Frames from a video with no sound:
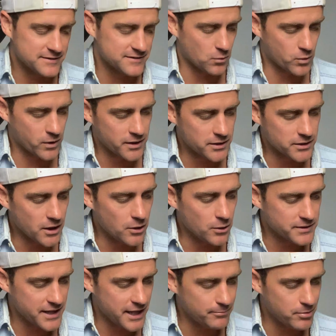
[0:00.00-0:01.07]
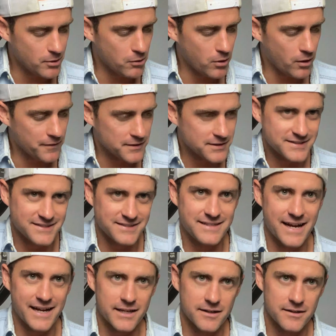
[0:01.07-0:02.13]
so we're gonna go capo on the
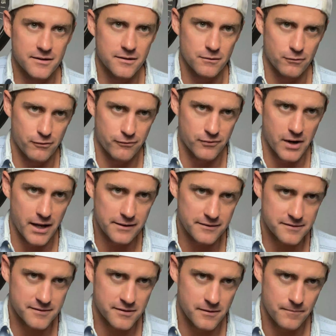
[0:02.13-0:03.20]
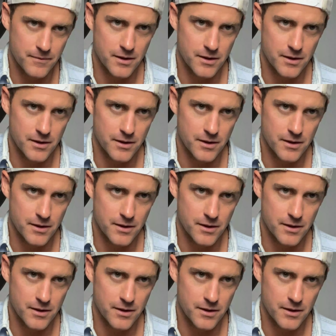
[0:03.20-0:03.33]
second fret.